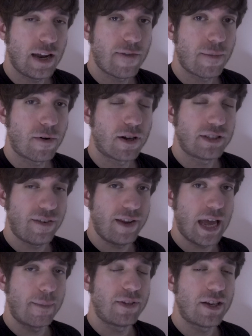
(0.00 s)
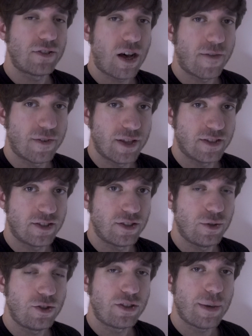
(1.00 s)
if a productivity app does offer this, it's
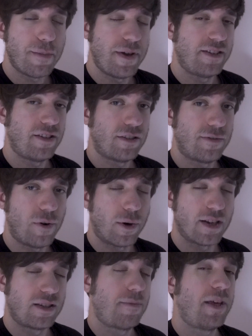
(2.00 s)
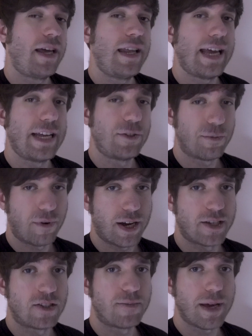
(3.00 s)
usually business focused, something in the
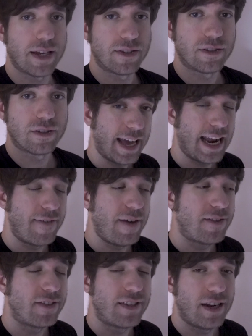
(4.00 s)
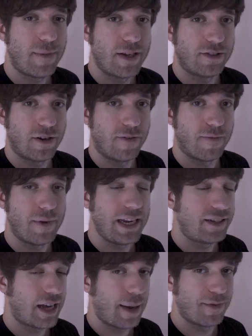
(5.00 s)
enterprise space. And I've even said to myself
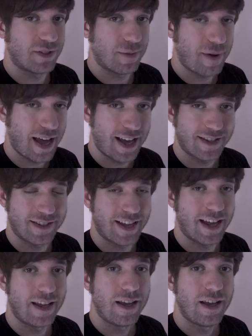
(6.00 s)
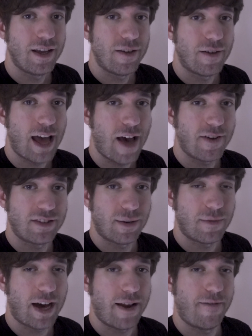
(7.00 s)
many times in the past that having
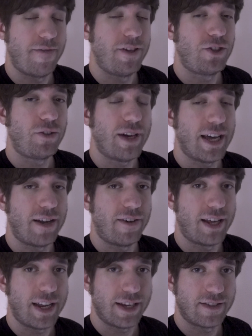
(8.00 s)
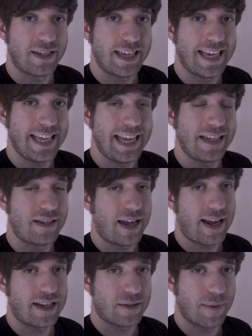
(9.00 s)
some kind of visual analytics in a
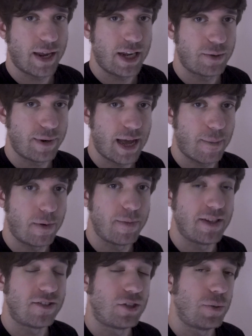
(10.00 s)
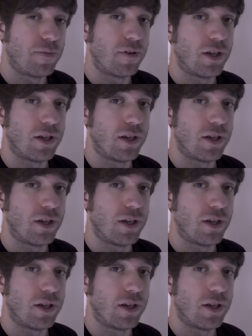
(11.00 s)
task management app would be super